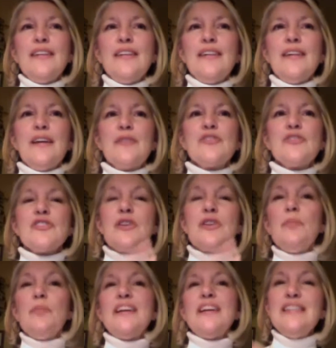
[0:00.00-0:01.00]
if
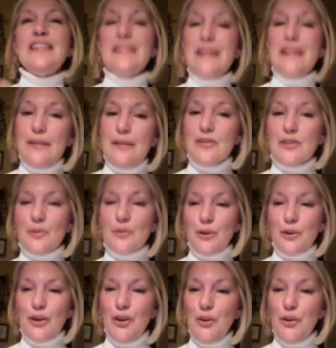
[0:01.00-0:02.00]
somebody leaves the
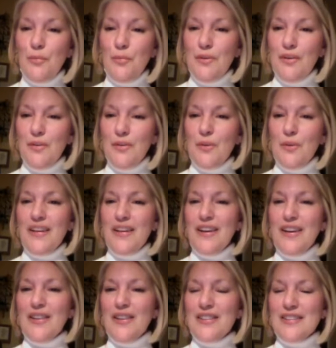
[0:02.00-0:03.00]
room when
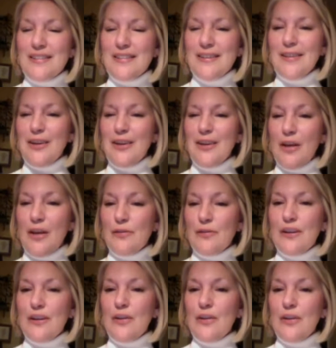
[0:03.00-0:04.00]
there is a
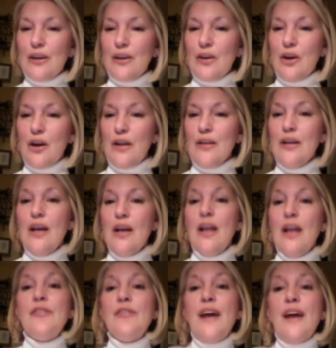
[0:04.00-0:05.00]
conflict going on,
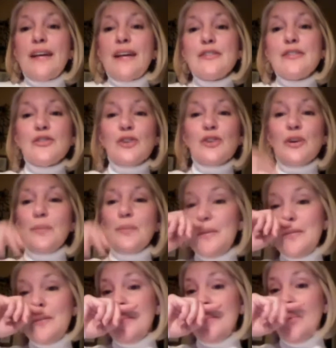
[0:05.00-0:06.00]
that can stir up
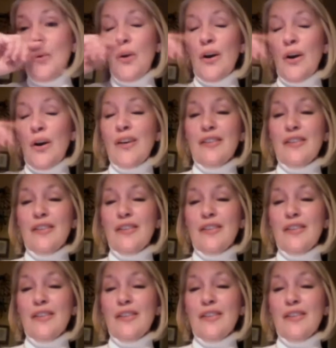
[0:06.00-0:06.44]
even more,